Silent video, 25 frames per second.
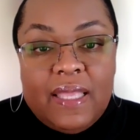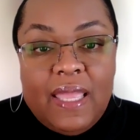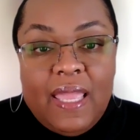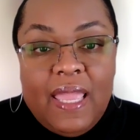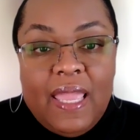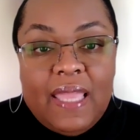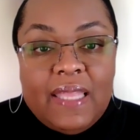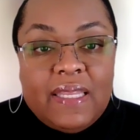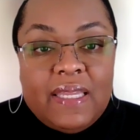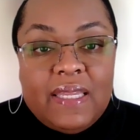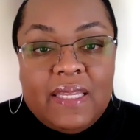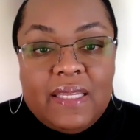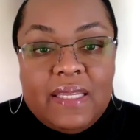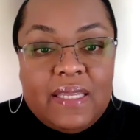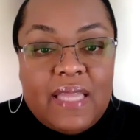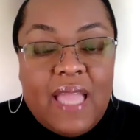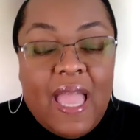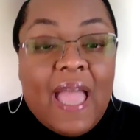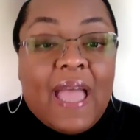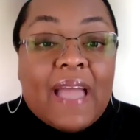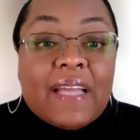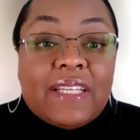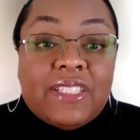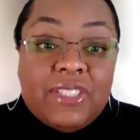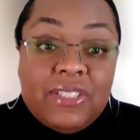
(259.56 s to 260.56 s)
any
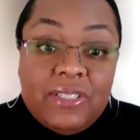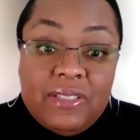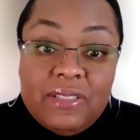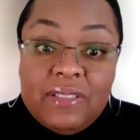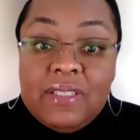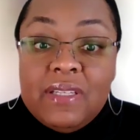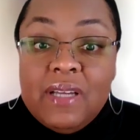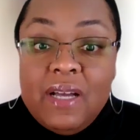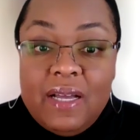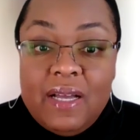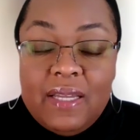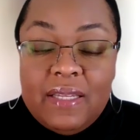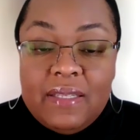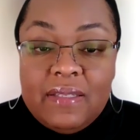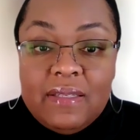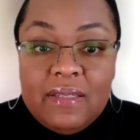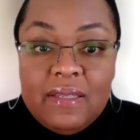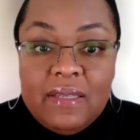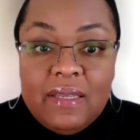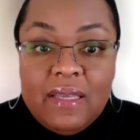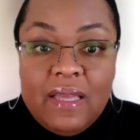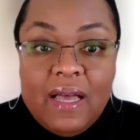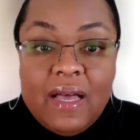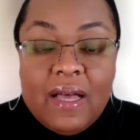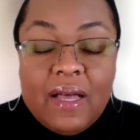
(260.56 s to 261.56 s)
action done.
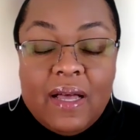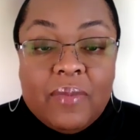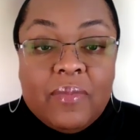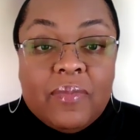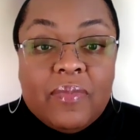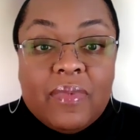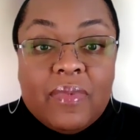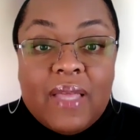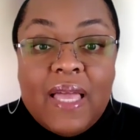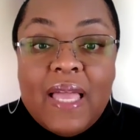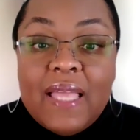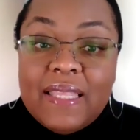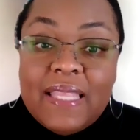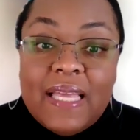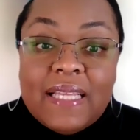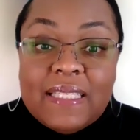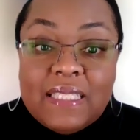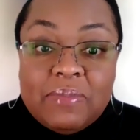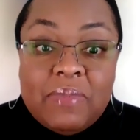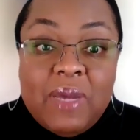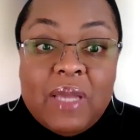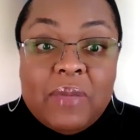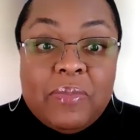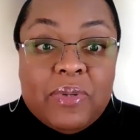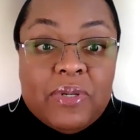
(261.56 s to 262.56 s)
And
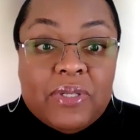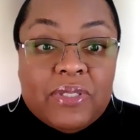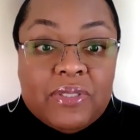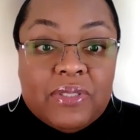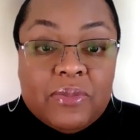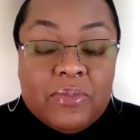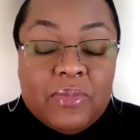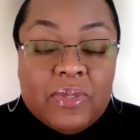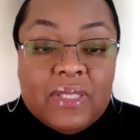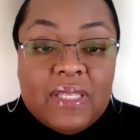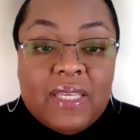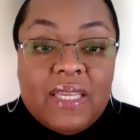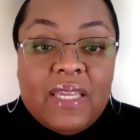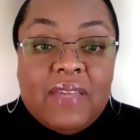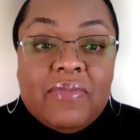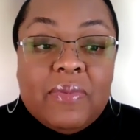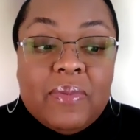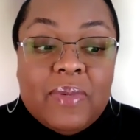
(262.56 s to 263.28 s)
that's my personal belief.